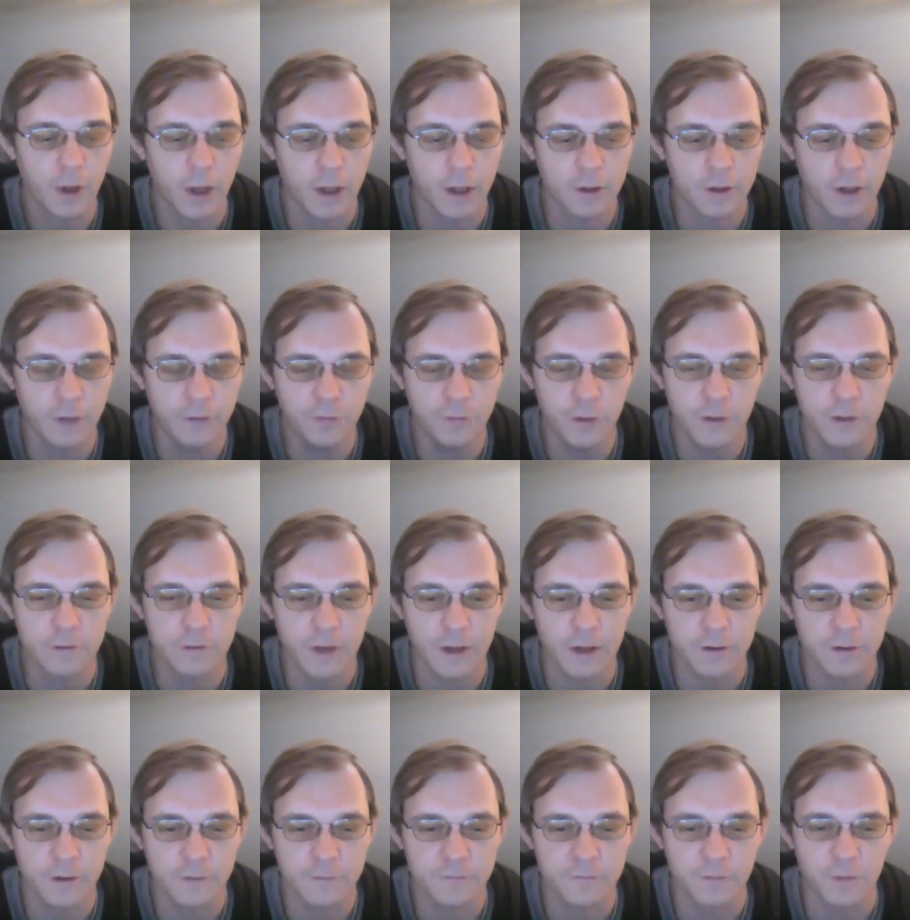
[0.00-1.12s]
And I think that
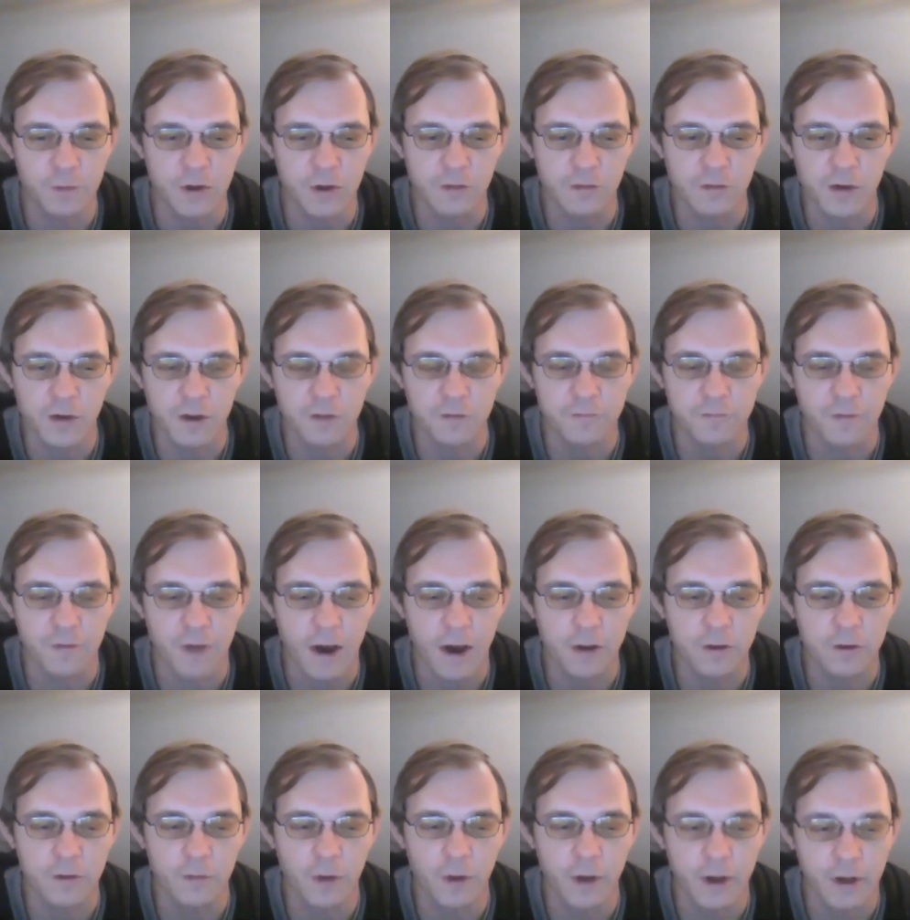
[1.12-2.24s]
needs to be
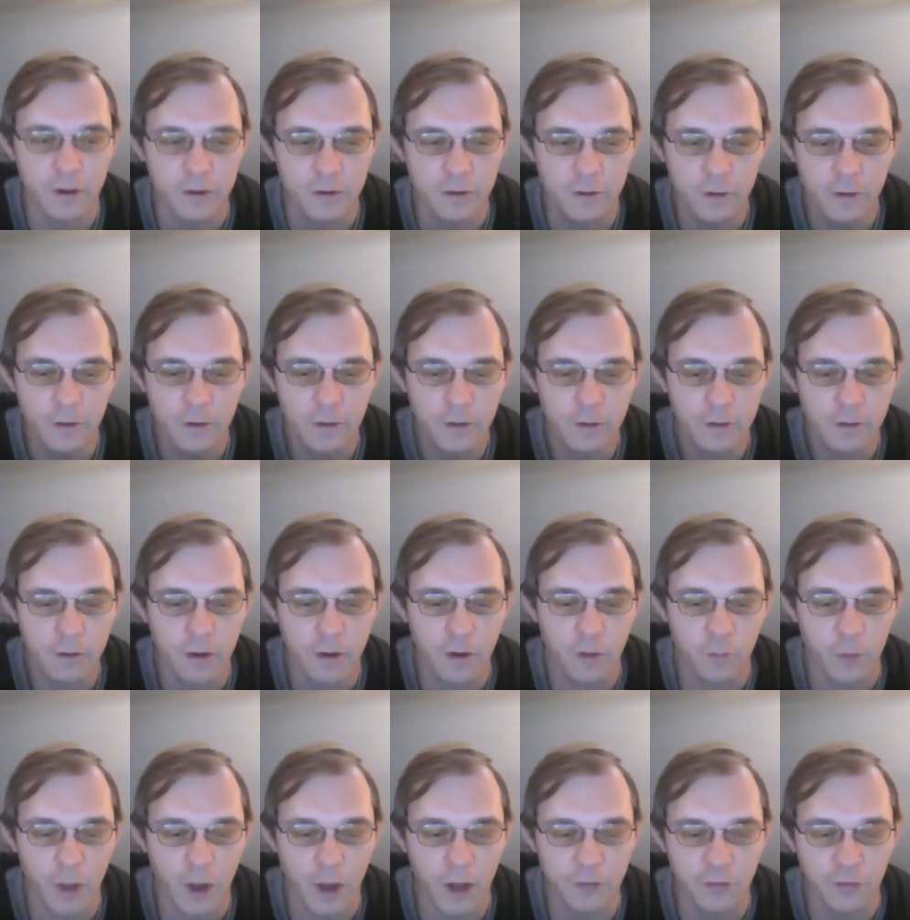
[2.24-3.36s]
reevaluated.
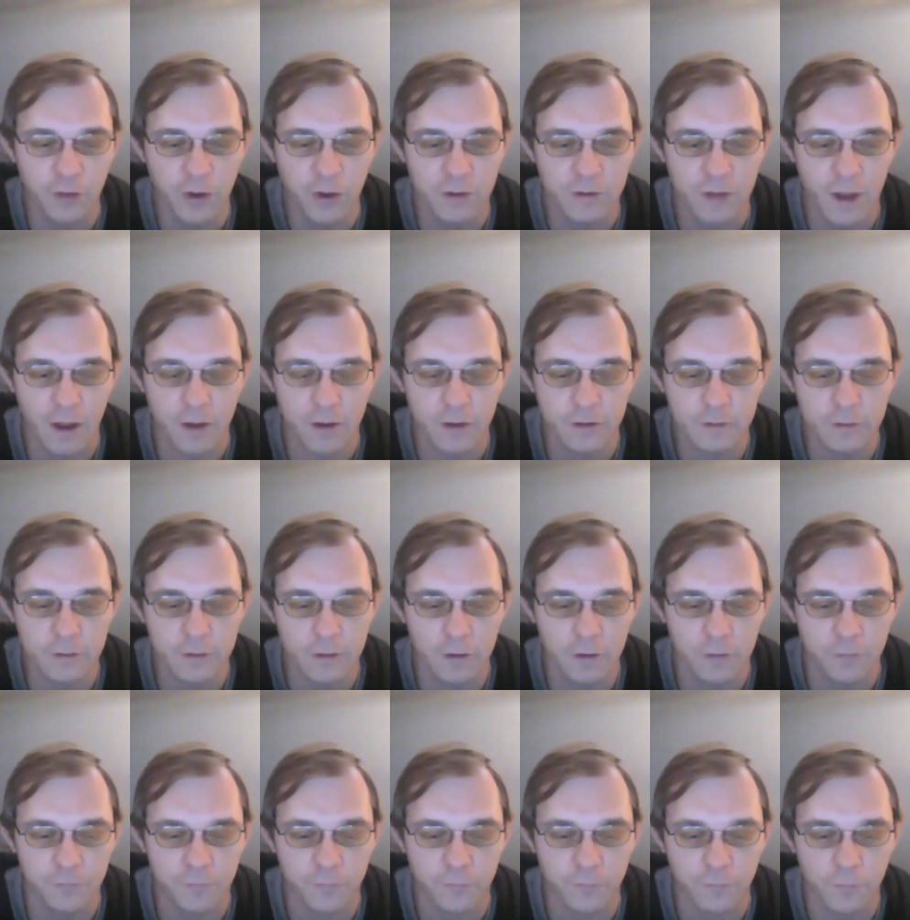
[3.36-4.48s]
I think that
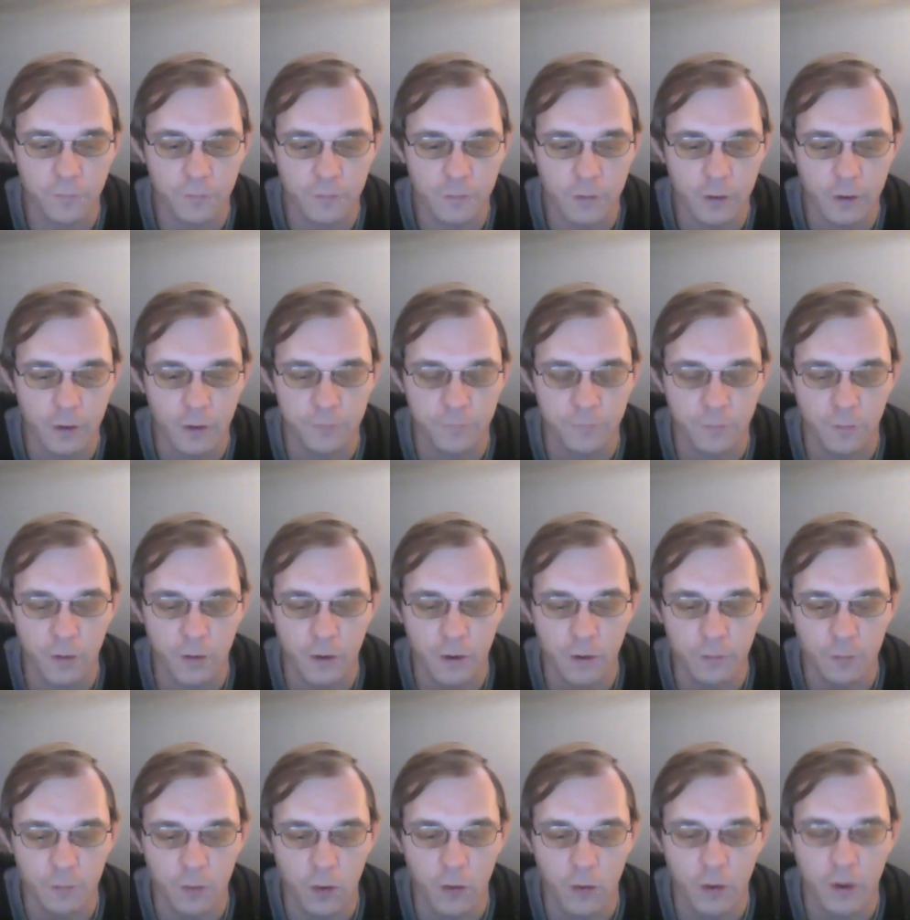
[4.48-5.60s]
if
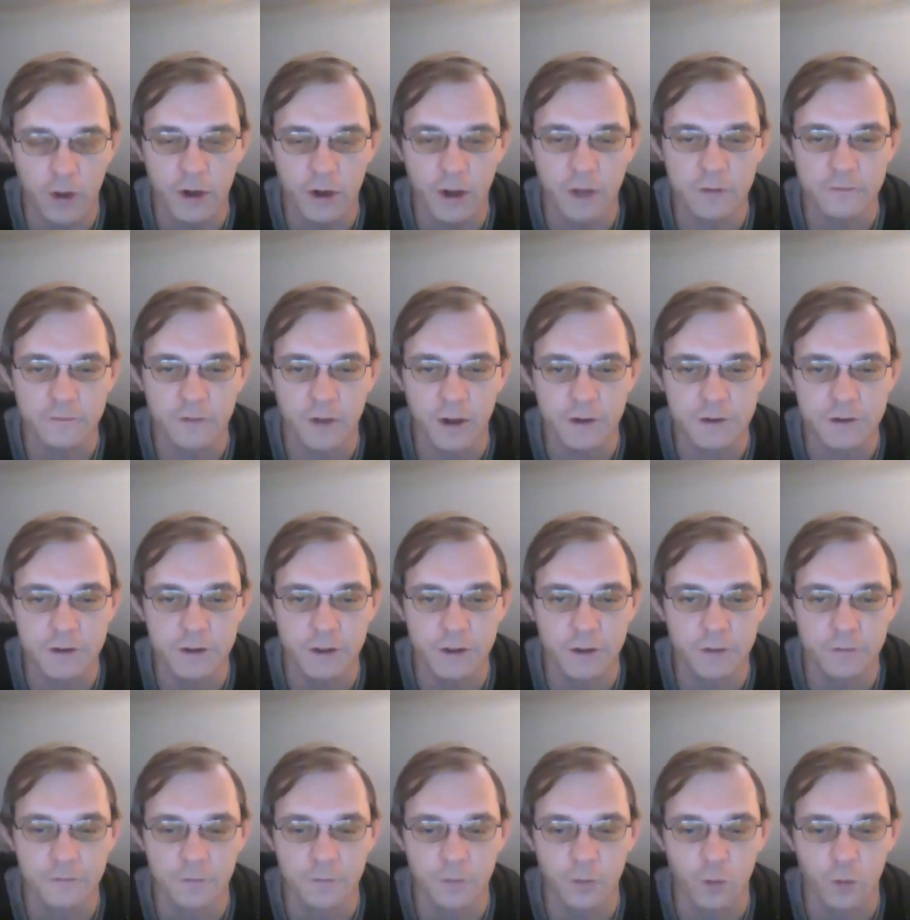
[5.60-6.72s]
an organization
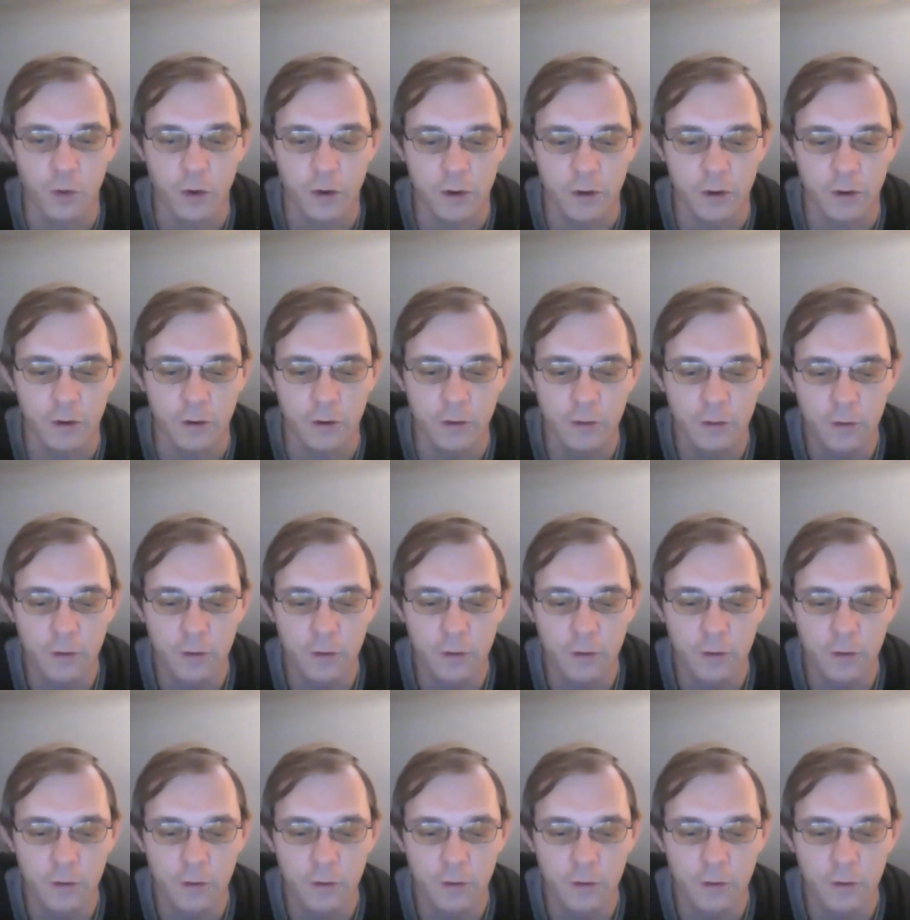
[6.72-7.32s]
isn't working